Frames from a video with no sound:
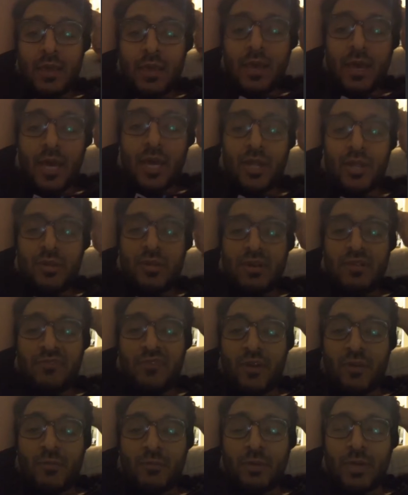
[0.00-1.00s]
I don't know if
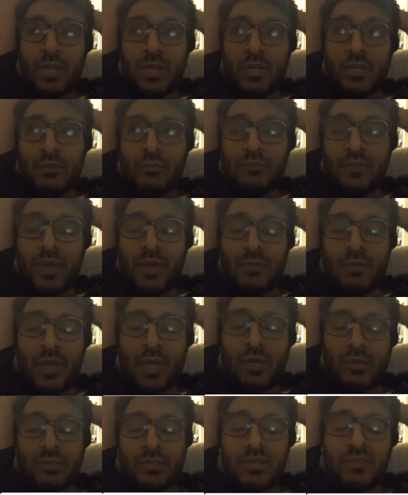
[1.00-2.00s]
I'm gonna compare
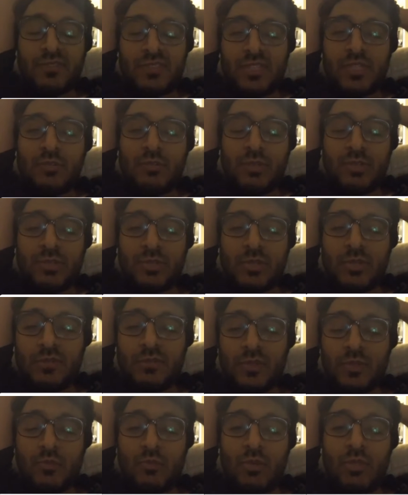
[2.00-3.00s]
Microsoft SQL
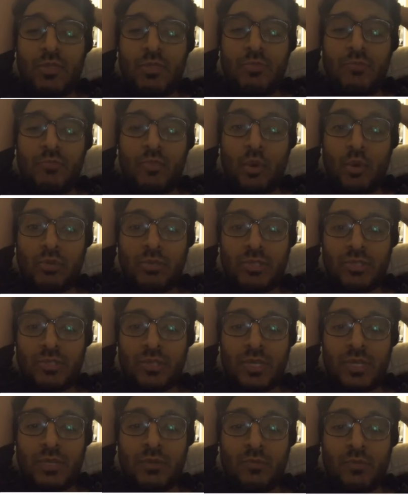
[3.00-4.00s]
Server with Post
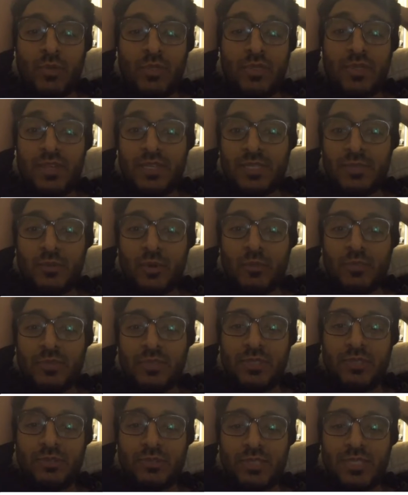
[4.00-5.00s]
uh, with these open
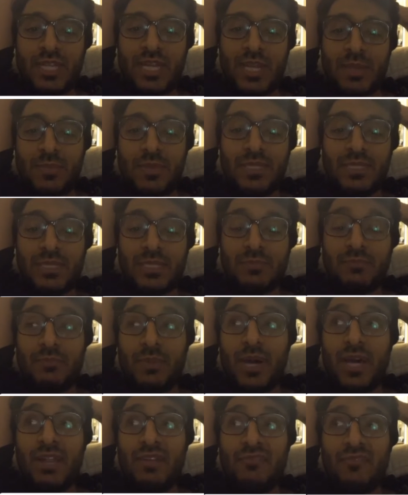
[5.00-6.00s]
source databases,
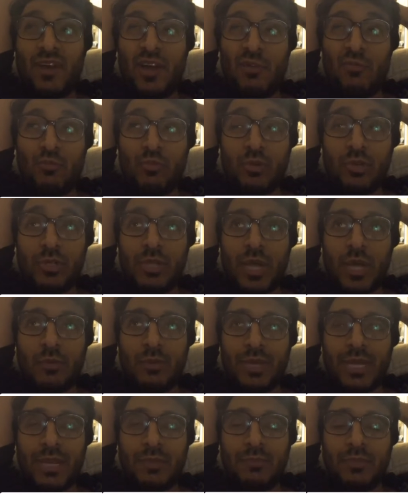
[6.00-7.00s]
but if I would, I'm
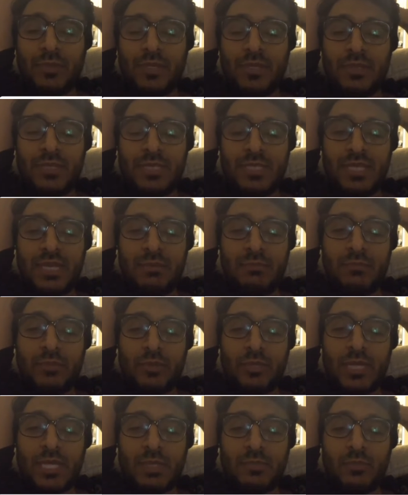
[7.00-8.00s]
gonna put in the same
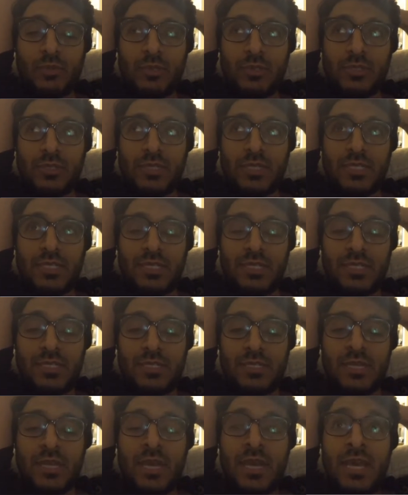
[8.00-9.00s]
boat as Postgres
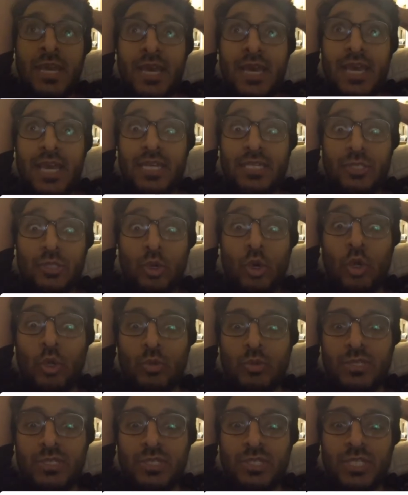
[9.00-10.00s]
since it's
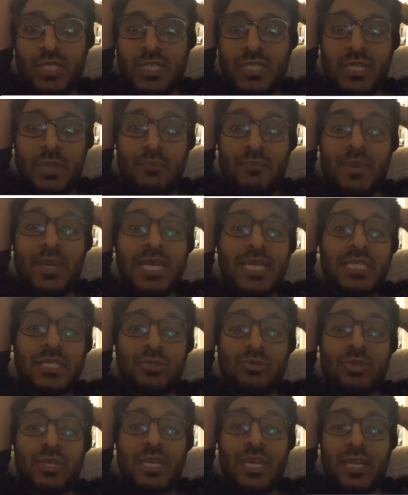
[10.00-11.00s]
always just a
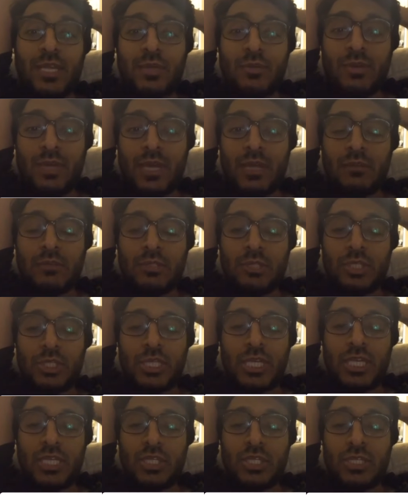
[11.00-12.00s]
B-tree and you cannot
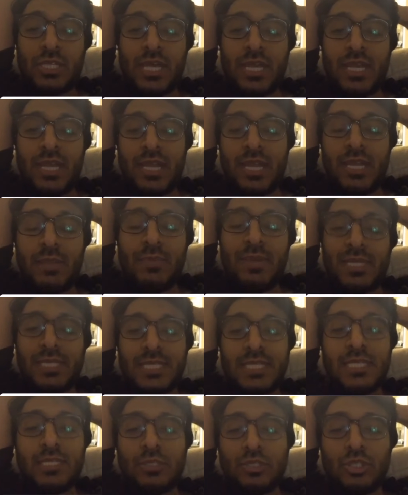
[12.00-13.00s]
change that
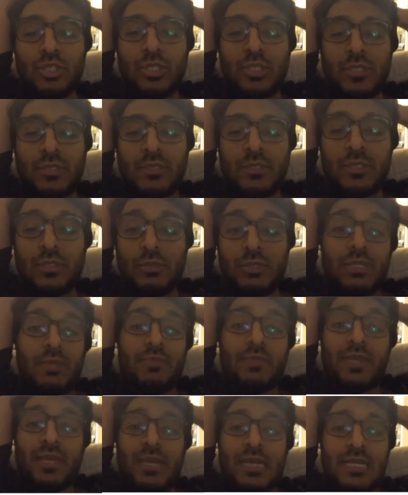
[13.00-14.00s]
database engine to
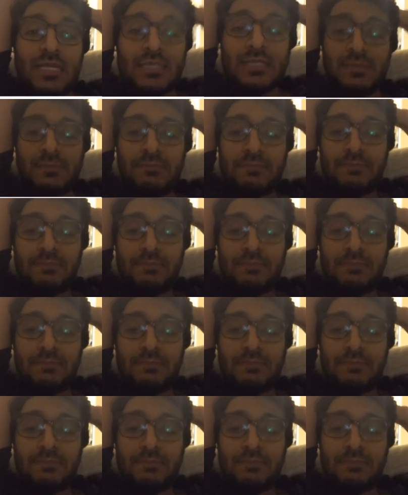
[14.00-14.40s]
something else.